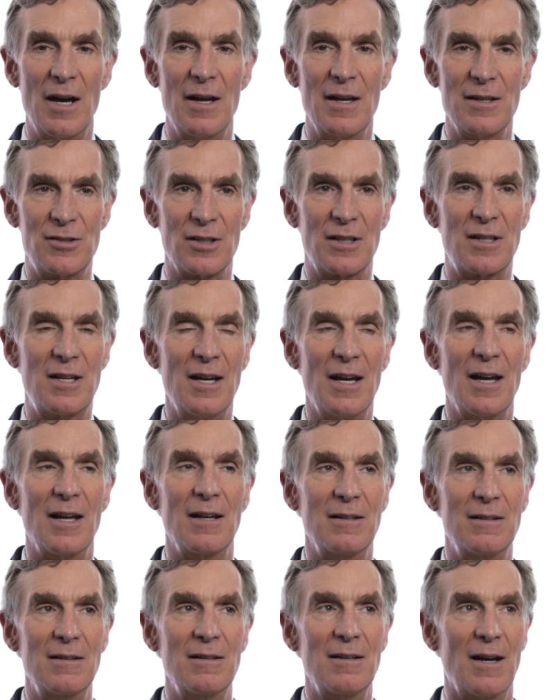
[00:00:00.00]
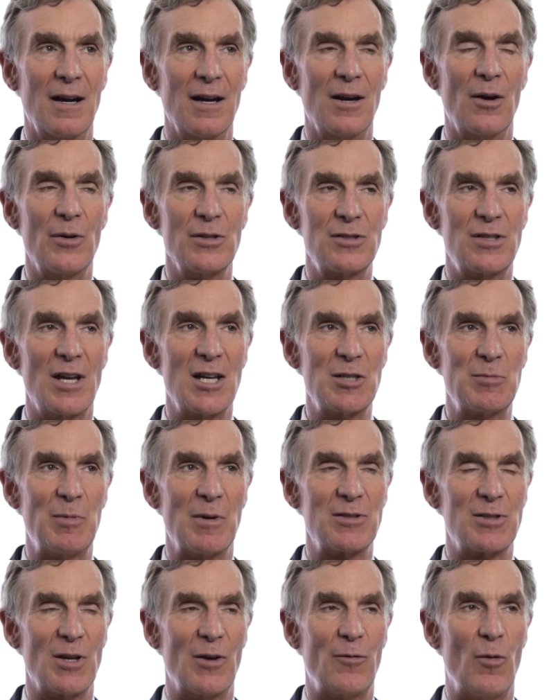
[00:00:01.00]
I, as a kid, I always asked
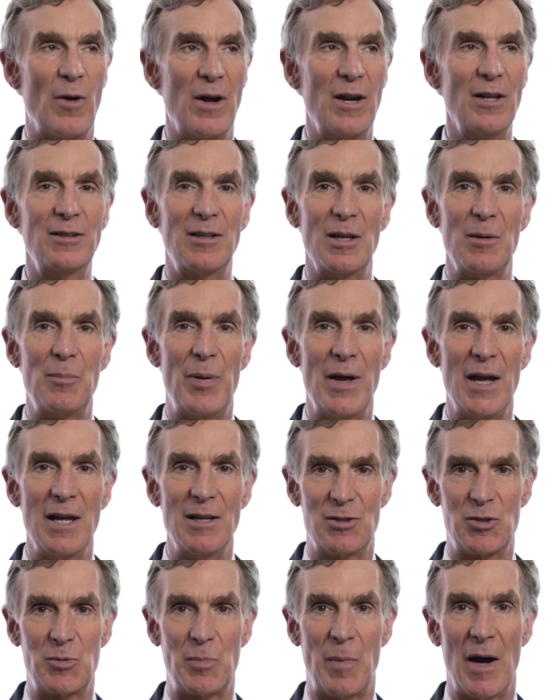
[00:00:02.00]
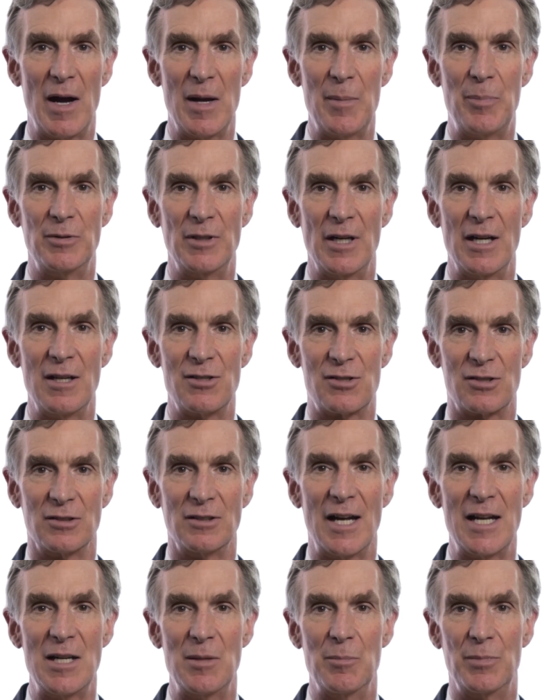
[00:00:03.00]
myself, why don't they paint spy planes
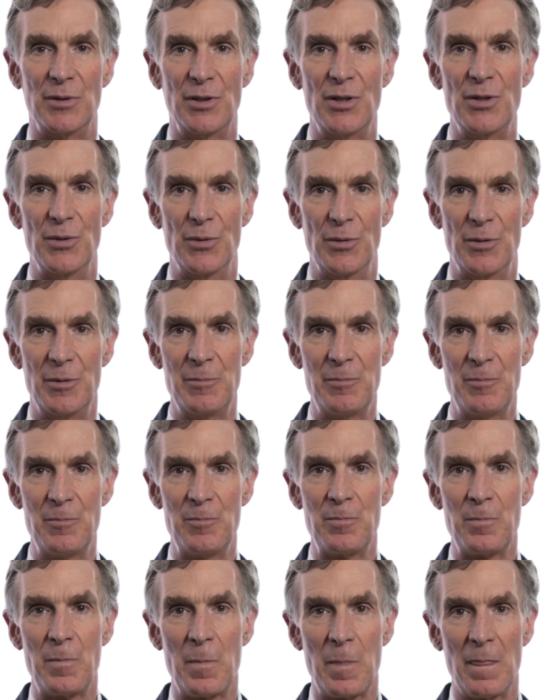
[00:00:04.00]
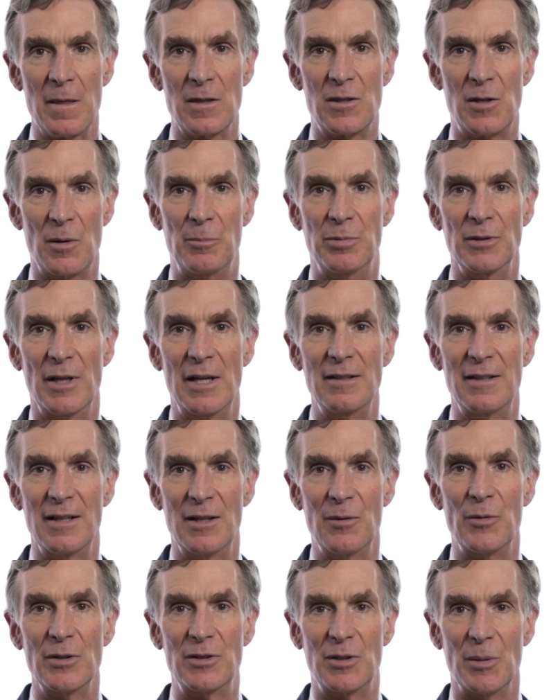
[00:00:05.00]
light blue to blend
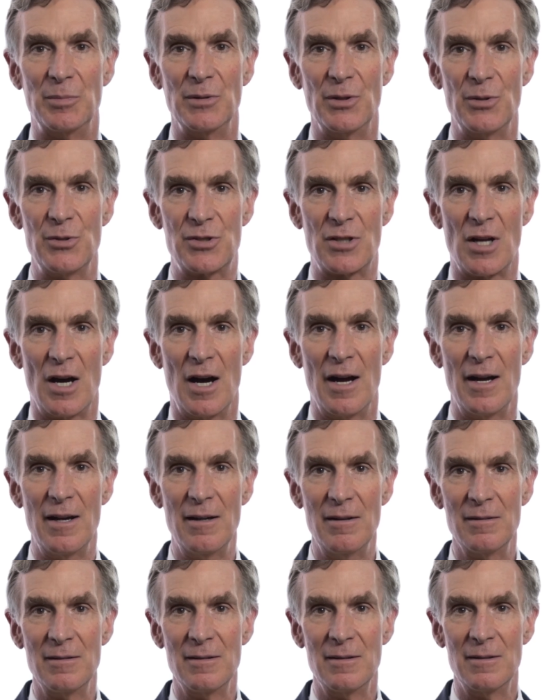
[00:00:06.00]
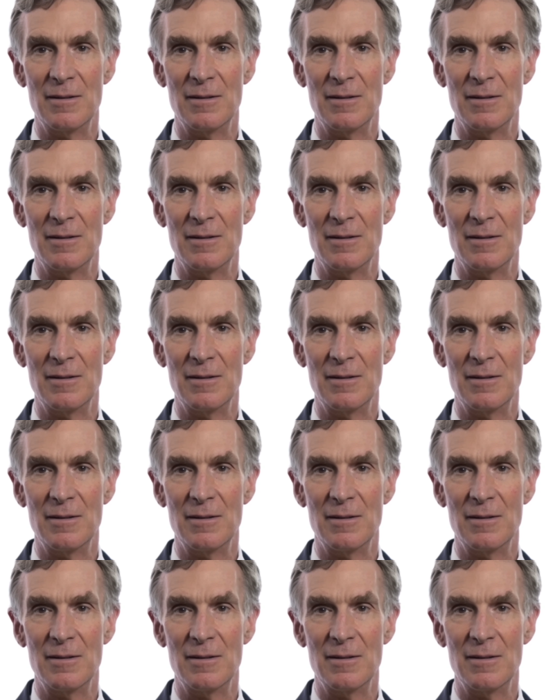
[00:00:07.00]
in with the blue sky?